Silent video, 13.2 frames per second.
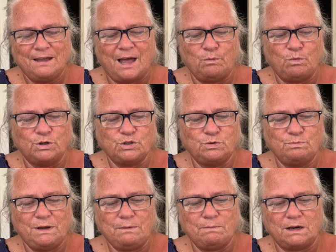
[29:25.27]
I want to
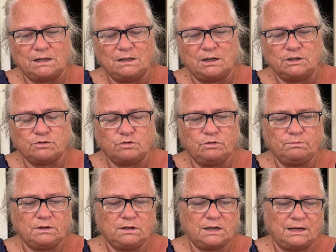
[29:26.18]
make my classroom
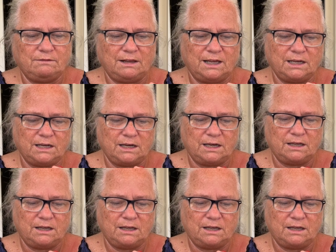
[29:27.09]
kind of like